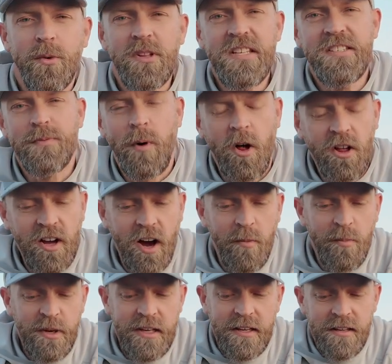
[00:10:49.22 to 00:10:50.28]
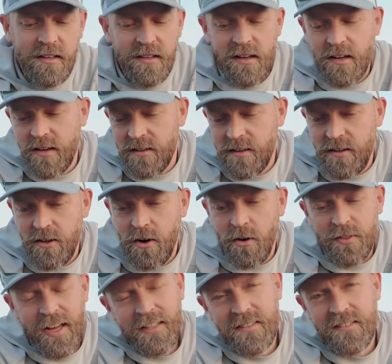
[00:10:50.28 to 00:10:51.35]
a really small company,
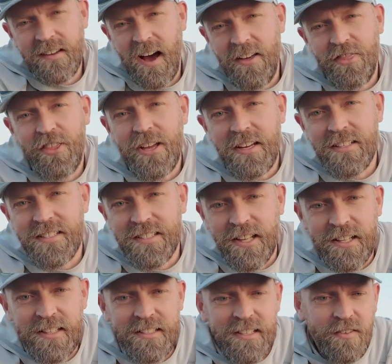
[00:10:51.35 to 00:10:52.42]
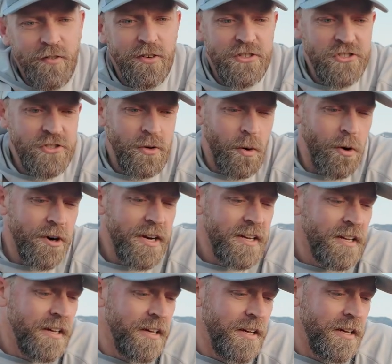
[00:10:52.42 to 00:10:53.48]
that's, I think, a slightly different
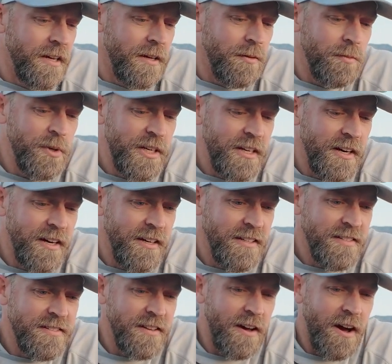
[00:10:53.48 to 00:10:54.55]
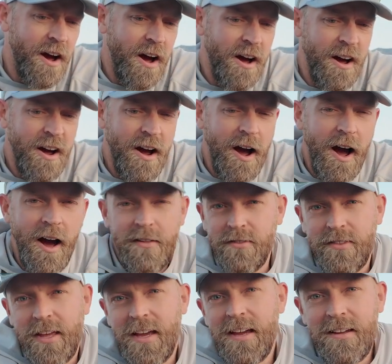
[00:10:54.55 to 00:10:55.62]
story, because
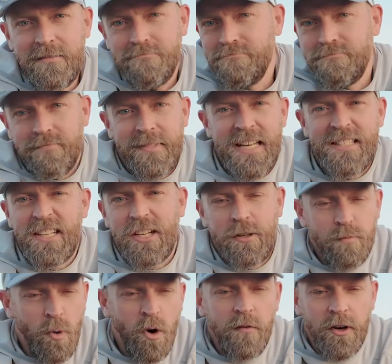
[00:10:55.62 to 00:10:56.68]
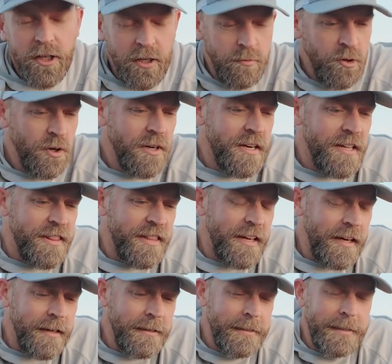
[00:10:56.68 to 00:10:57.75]
it's more of a community
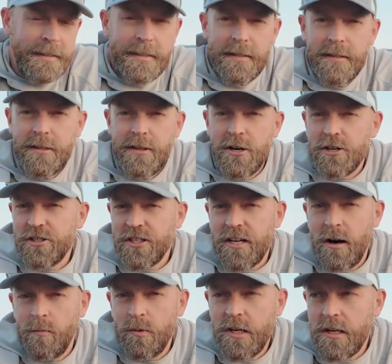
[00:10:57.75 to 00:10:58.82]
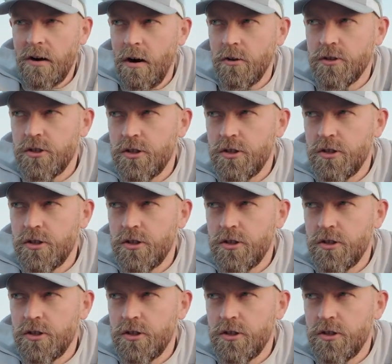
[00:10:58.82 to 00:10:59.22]
thing. There's a company called